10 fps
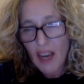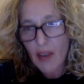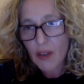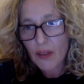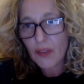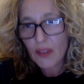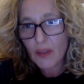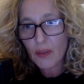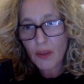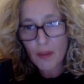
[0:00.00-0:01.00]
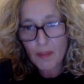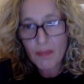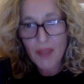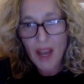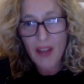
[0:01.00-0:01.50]
tariffs
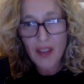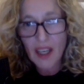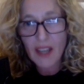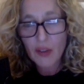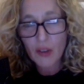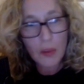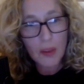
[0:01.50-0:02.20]
from other countries,